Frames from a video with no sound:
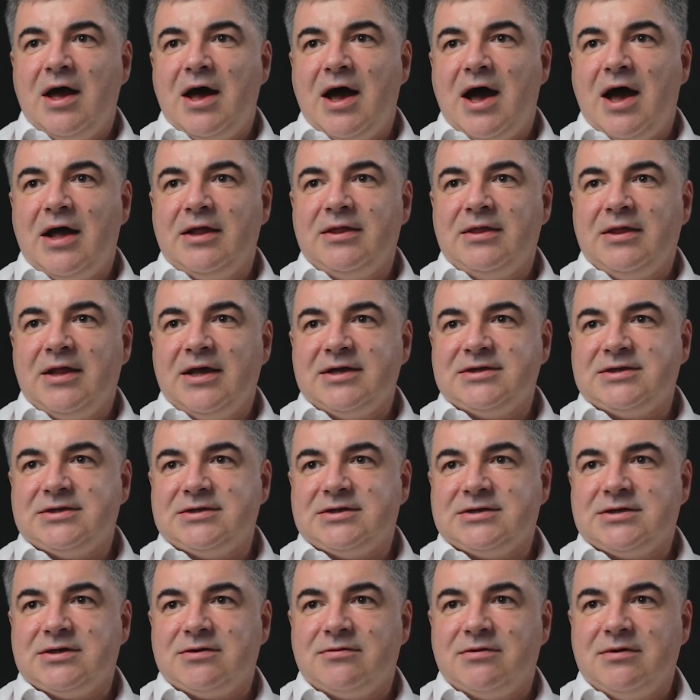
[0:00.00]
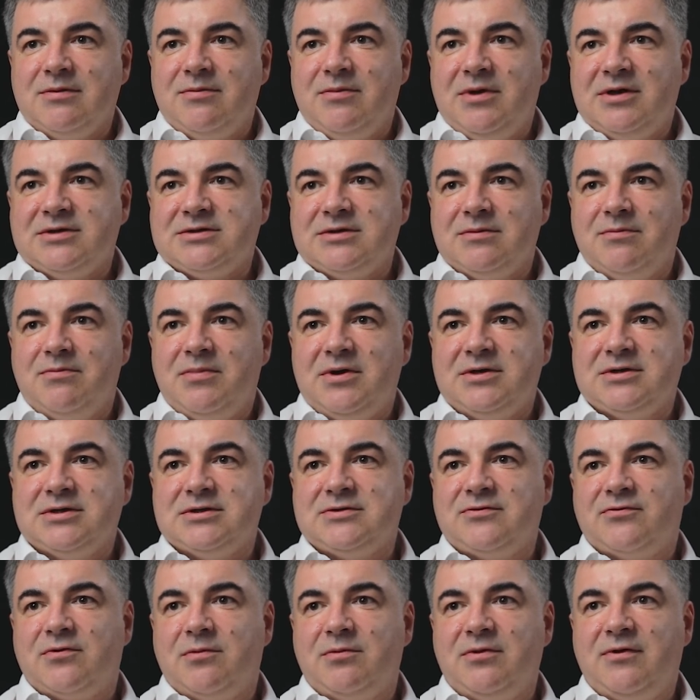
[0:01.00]
unnecessary bits and pieces
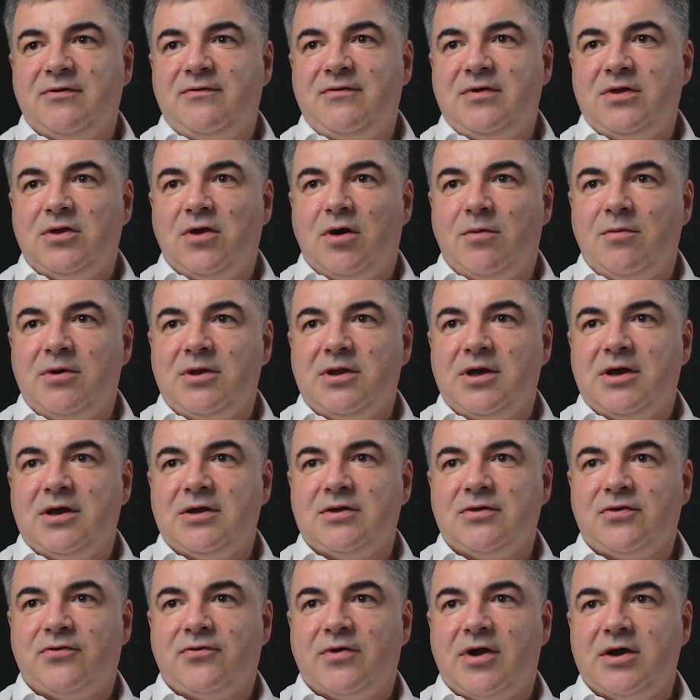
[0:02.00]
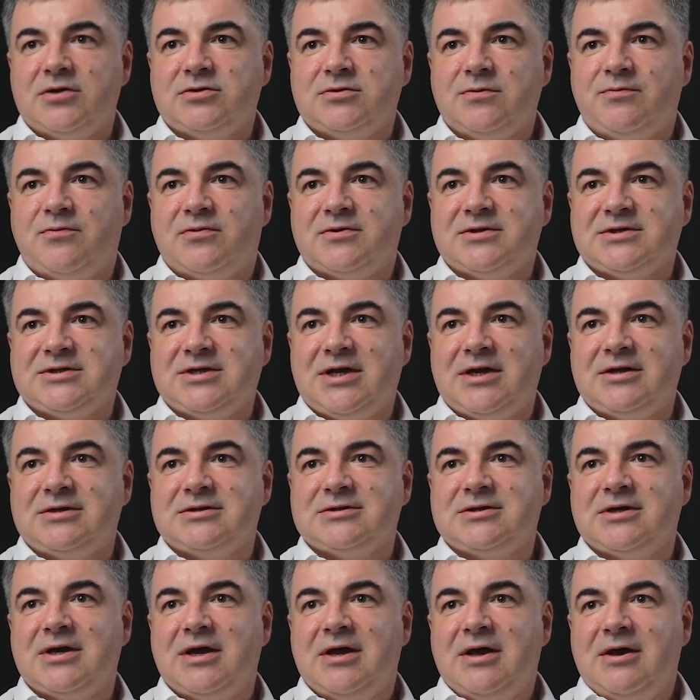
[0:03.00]
from the phenomena and try to
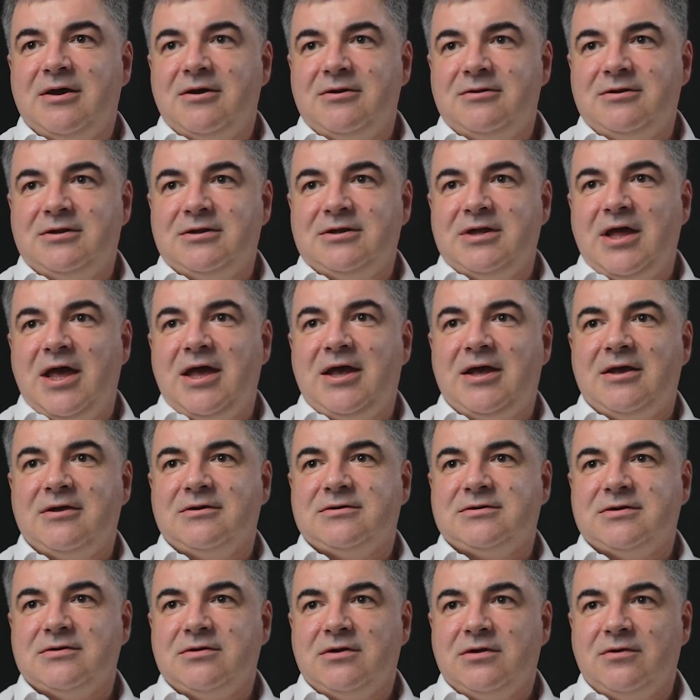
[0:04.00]
present the naked